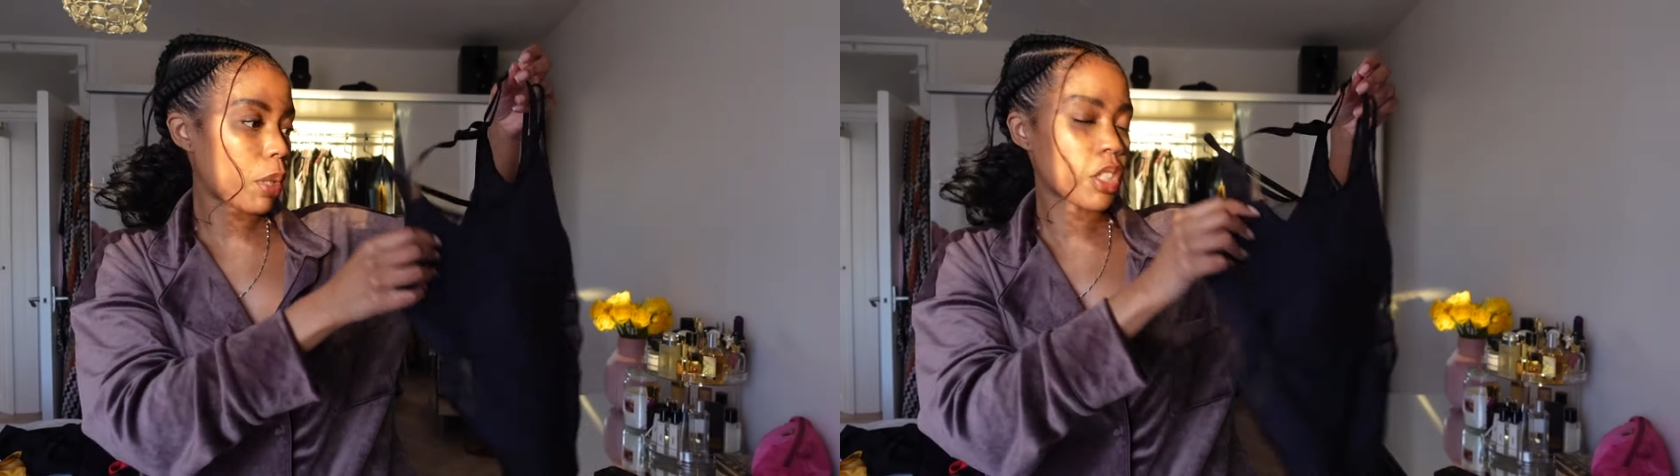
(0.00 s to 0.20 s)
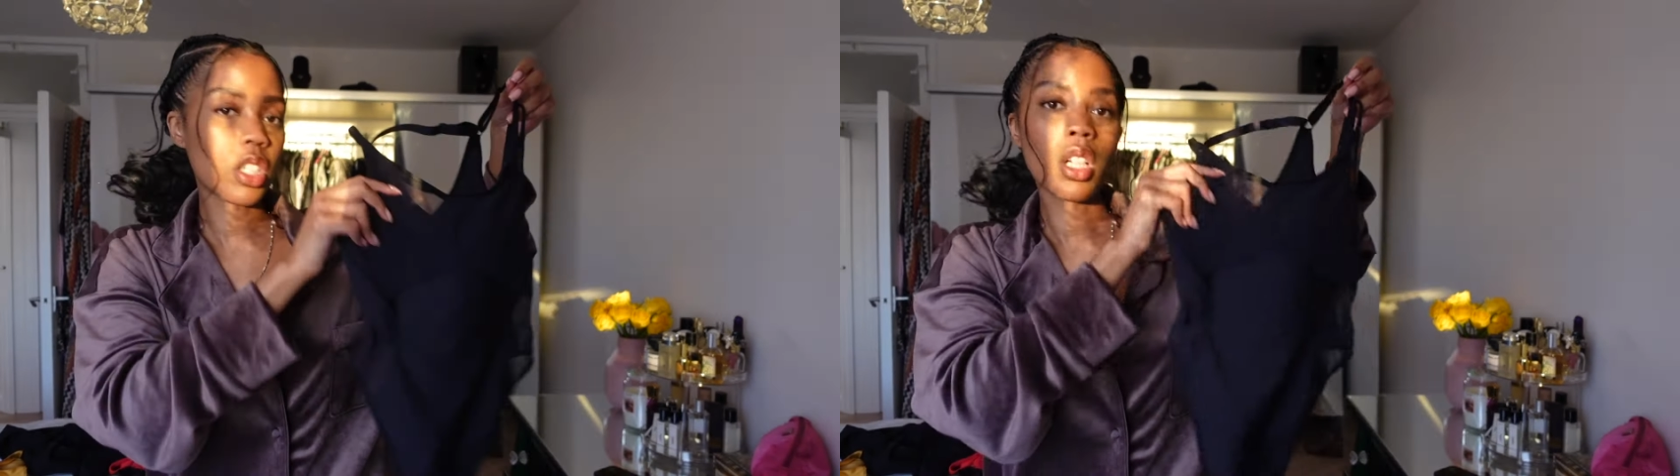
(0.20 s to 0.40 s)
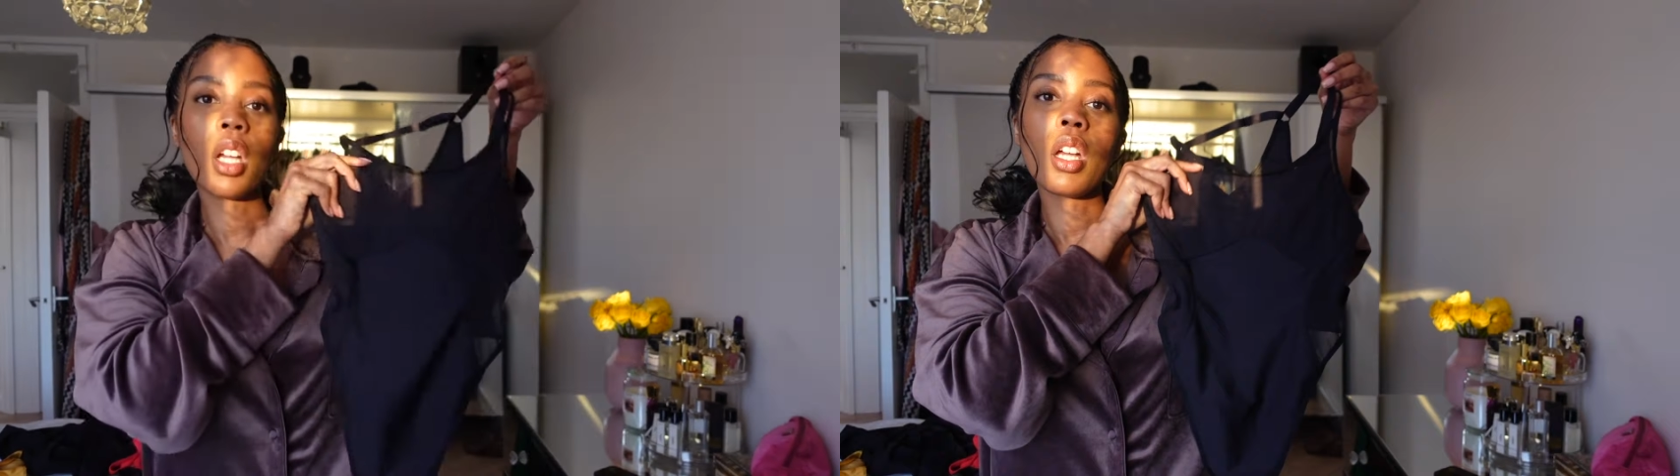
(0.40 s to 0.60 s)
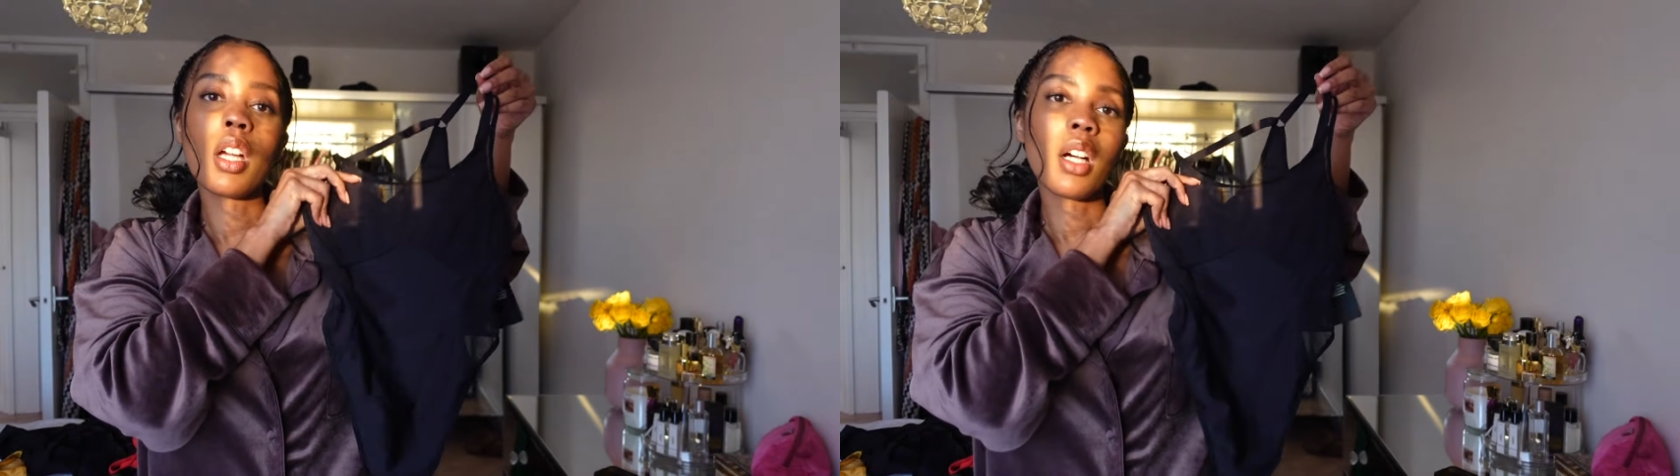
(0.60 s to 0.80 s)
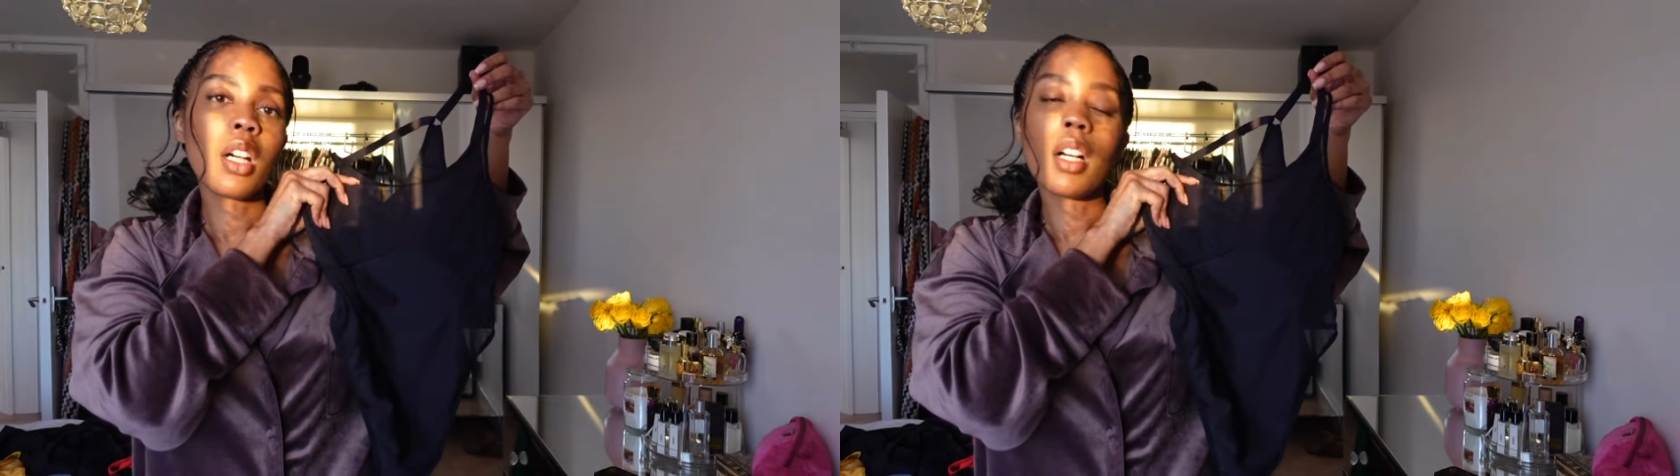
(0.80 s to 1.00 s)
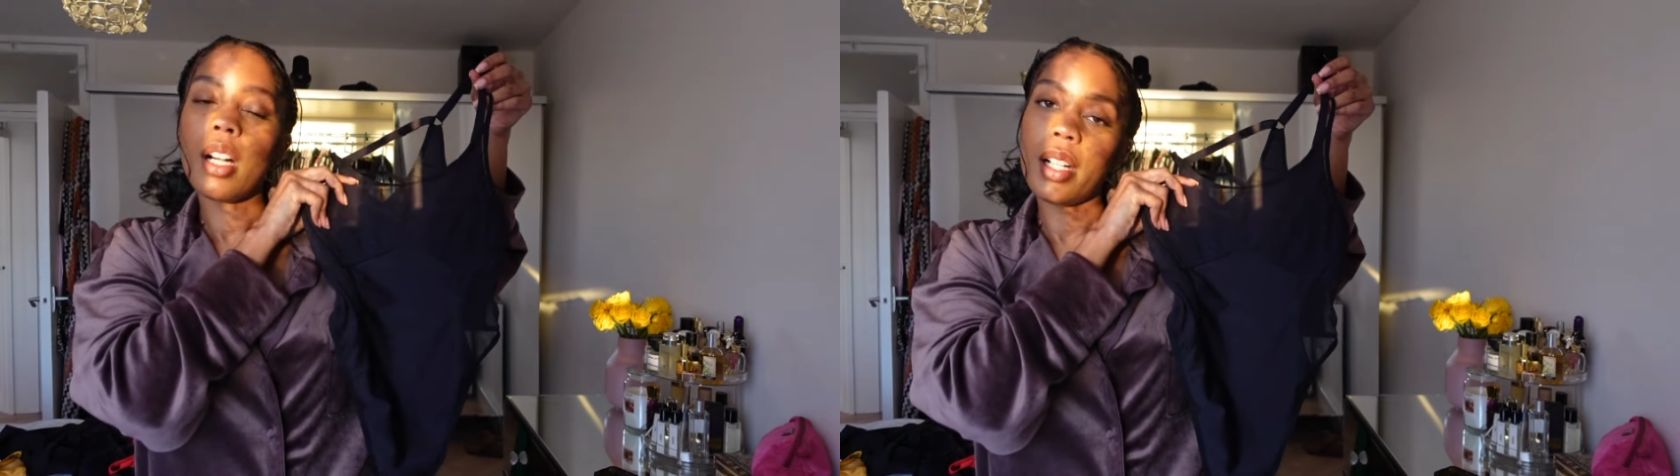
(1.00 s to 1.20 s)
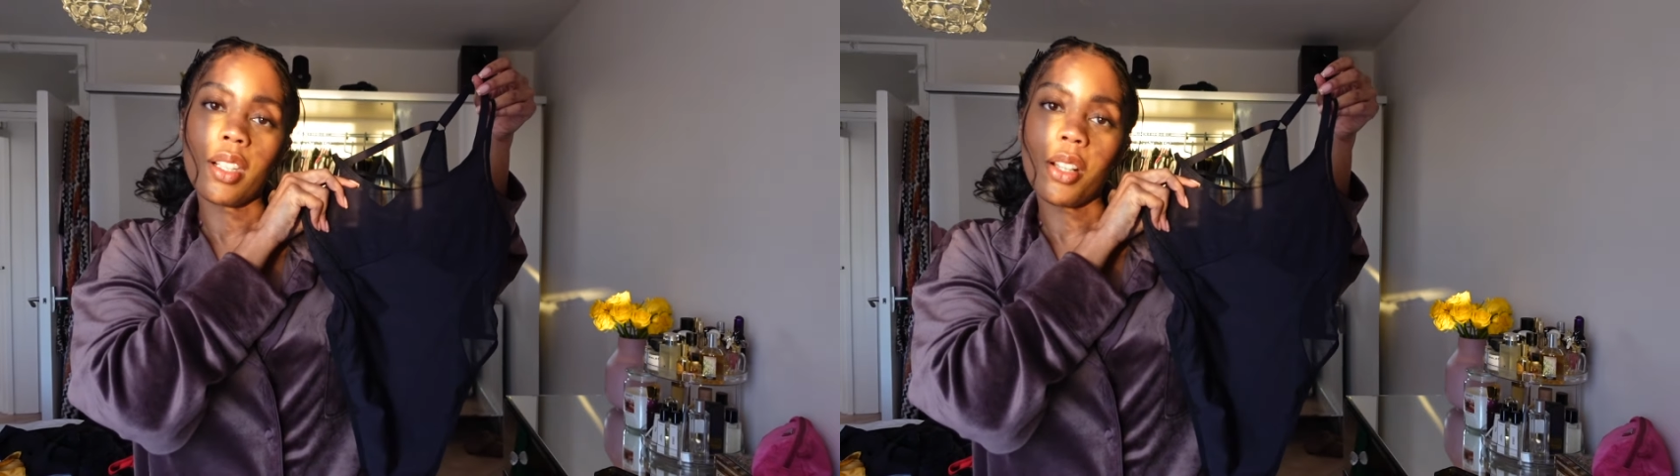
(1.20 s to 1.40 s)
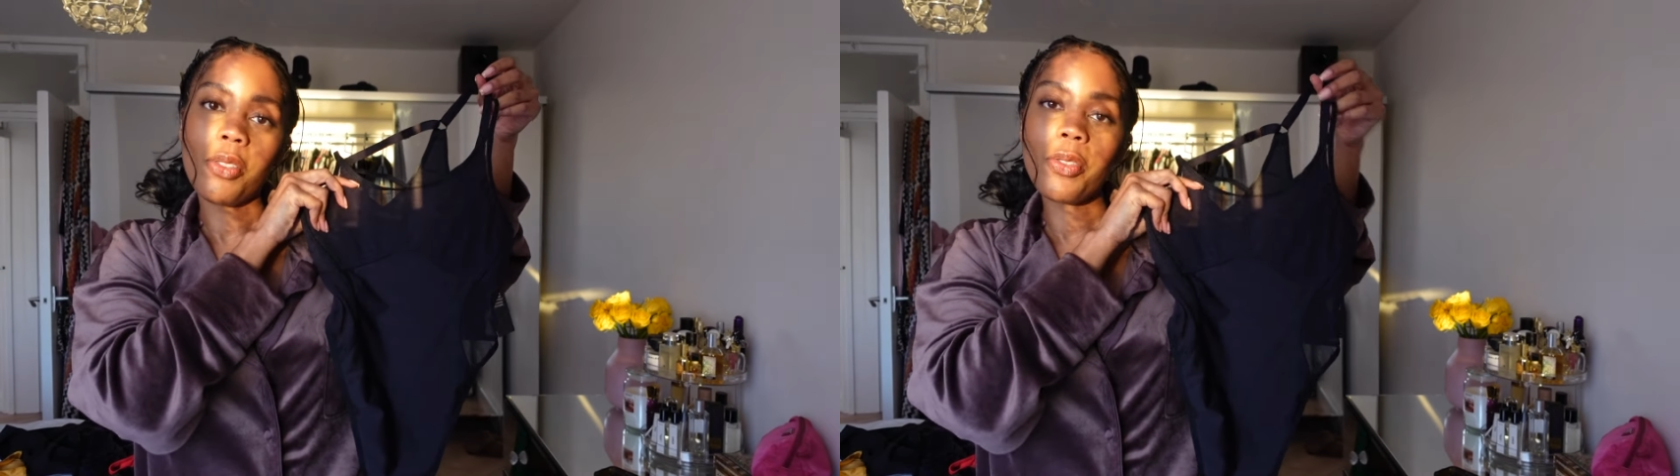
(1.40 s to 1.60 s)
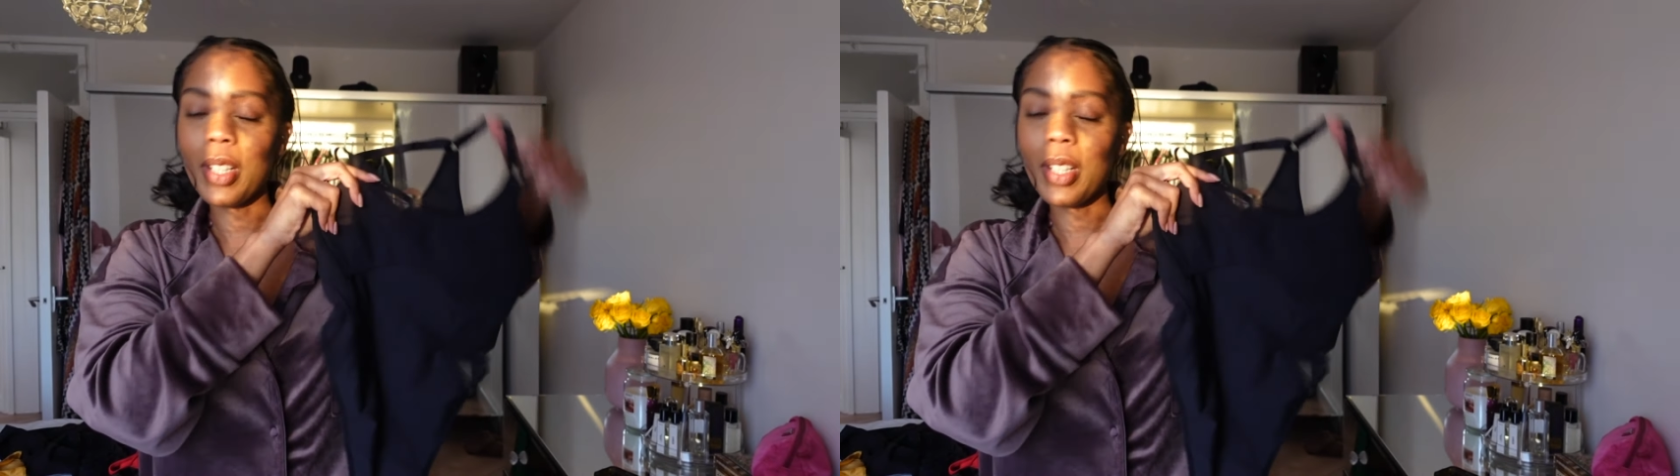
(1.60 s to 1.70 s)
which I love.